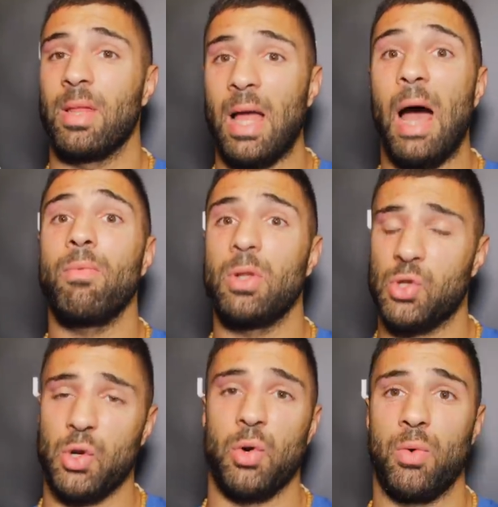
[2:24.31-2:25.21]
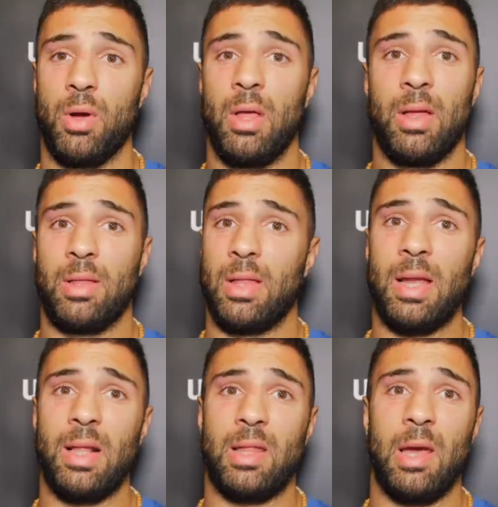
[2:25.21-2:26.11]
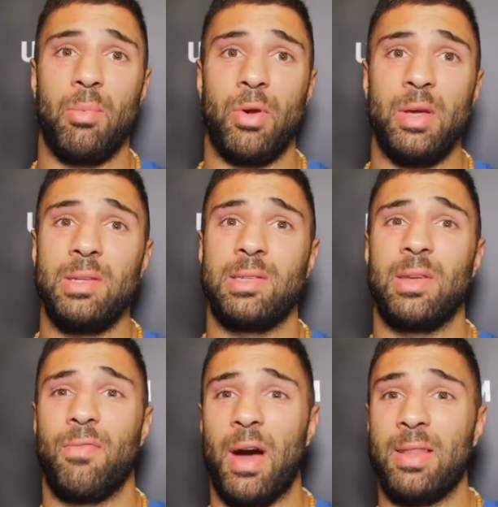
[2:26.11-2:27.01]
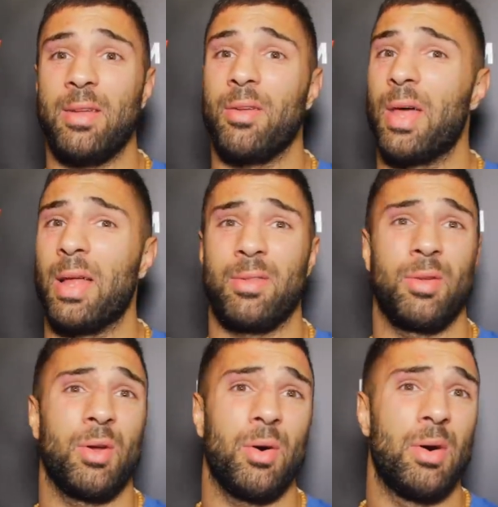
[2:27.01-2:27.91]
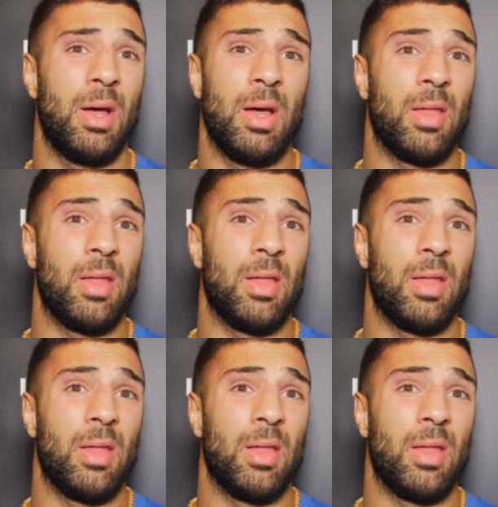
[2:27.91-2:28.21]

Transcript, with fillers: the time will show. Daniel Teymur, he is a fighter that, you know,